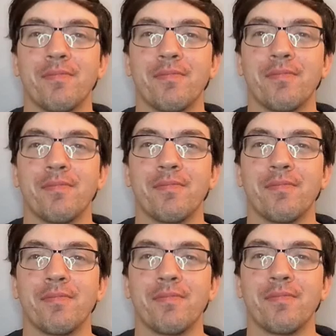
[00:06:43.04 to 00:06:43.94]

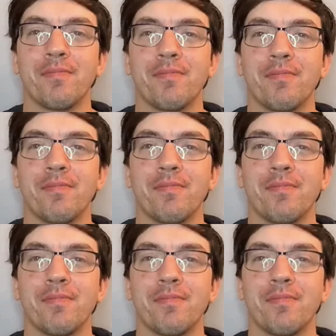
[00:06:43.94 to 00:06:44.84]

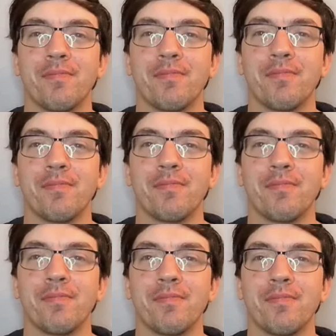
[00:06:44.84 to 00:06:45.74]

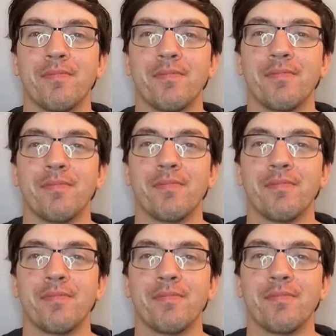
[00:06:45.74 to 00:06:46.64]

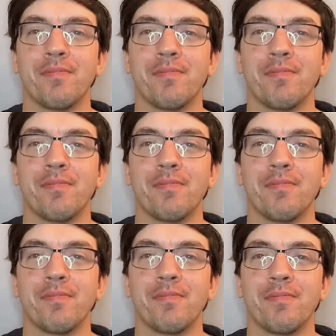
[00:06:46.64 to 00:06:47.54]

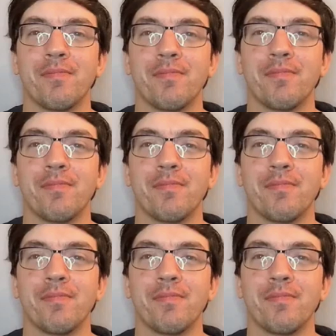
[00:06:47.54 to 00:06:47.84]
(silent)